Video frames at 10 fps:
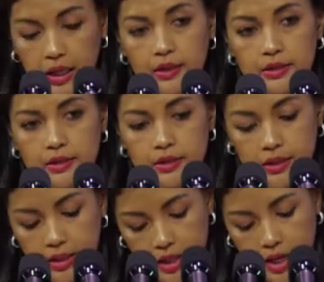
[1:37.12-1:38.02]
violence,
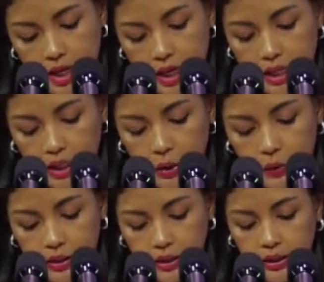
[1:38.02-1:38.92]

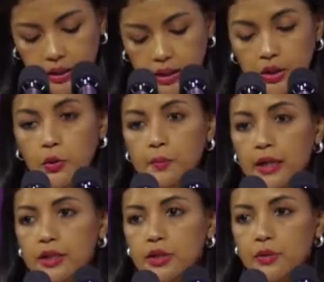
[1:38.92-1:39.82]
including in
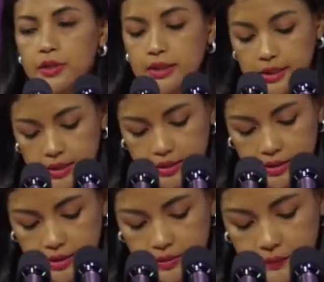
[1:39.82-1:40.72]
humanitarian
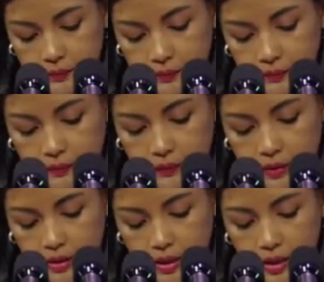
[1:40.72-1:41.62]
settings.
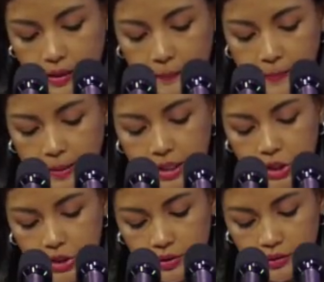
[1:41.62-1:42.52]
My
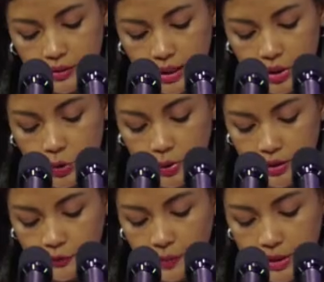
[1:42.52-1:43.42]
mission and
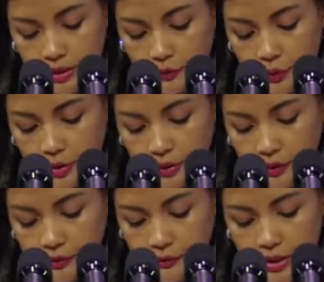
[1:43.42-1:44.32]
transformative work
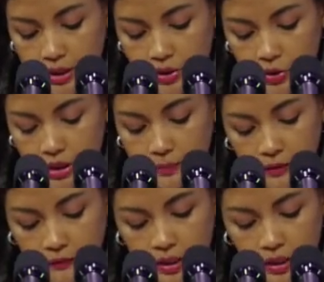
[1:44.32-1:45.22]
on the fields on
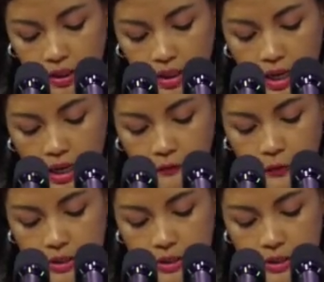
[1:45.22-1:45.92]
GBV have